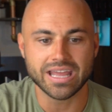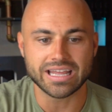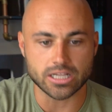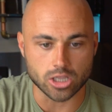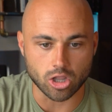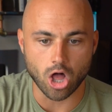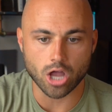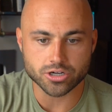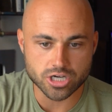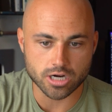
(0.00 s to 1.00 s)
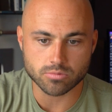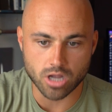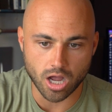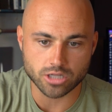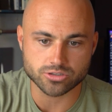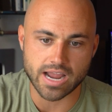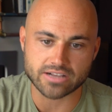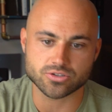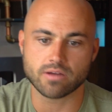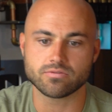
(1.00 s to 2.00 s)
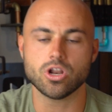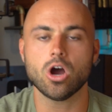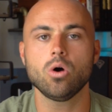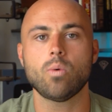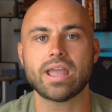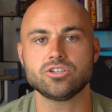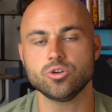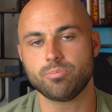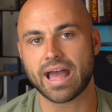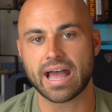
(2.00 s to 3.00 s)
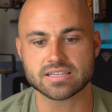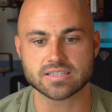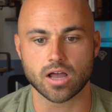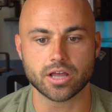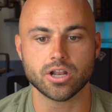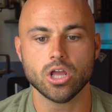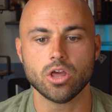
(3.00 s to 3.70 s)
in long-term contracts who have no way to pass on